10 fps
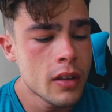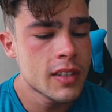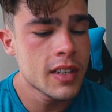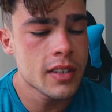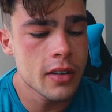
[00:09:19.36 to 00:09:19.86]

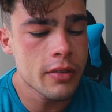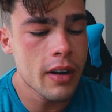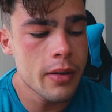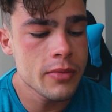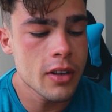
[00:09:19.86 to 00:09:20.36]
600
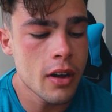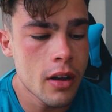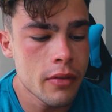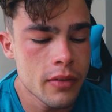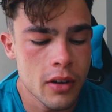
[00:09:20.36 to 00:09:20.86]
grams
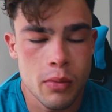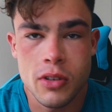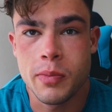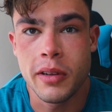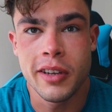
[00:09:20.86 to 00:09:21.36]
of, I
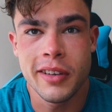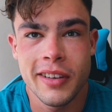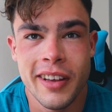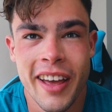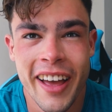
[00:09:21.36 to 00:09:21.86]
almost spilled it.
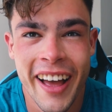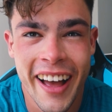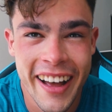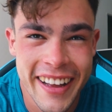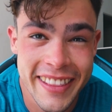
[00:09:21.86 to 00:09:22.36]

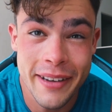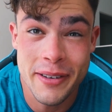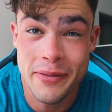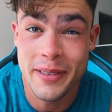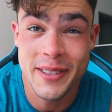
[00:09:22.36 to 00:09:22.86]
That
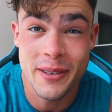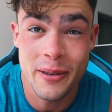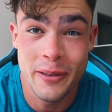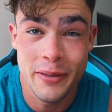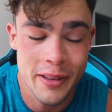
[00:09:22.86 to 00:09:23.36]
would have been so
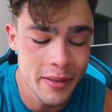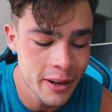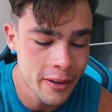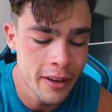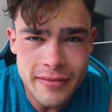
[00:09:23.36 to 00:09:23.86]
cool for the
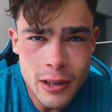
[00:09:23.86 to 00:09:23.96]
video.